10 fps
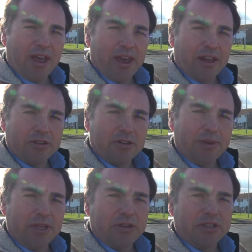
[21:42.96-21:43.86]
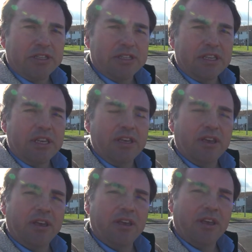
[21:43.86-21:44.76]
and it's going to be interesting to see
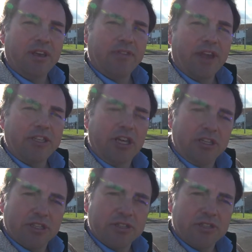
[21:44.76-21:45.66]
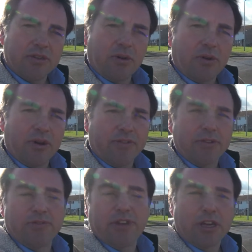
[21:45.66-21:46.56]
if that changes or if
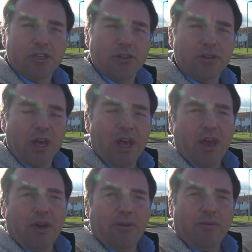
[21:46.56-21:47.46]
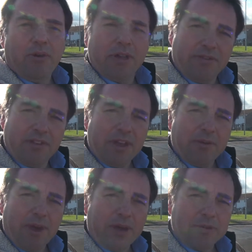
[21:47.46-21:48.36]
there's a reduction. When
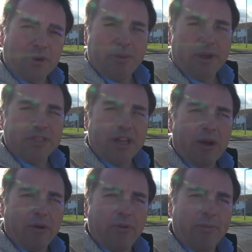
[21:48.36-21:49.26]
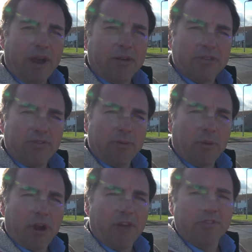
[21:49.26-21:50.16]
everything becomes 20 miles an hour, will parents feel
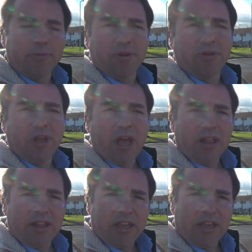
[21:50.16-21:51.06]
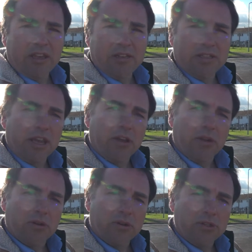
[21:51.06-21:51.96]
more comfortable letting kids
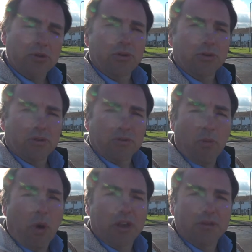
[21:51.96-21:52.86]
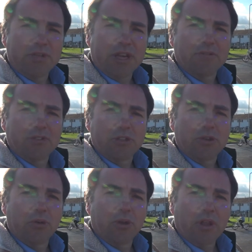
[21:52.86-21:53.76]
cycle or scooter or walk themselves to
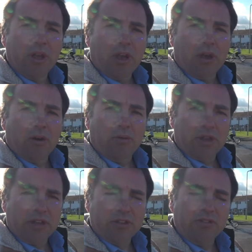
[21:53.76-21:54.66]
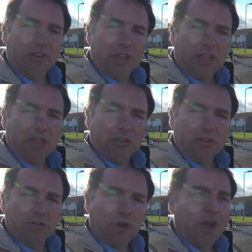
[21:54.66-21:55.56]
school? Or will they still feel the need
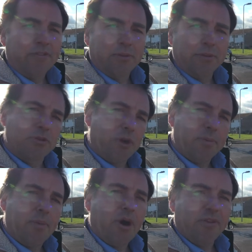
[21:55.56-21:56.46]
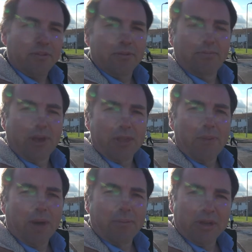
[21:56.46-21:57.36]
to drive them and drop them off and pick
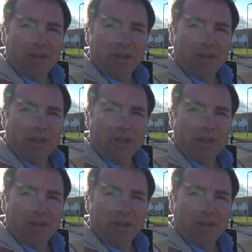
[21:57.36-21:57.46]
them up?